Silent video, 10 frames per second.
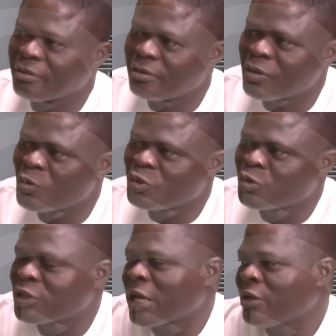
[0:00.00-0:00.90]
there will be
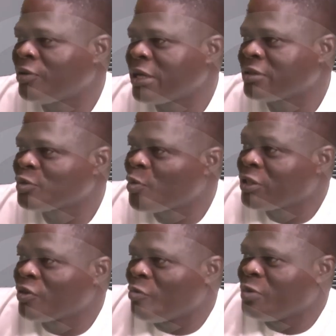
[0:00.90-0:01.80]
social unrest. So what the
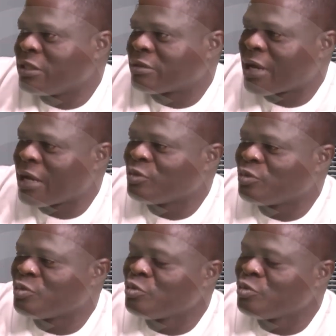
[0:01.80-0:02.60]
government is trying to do,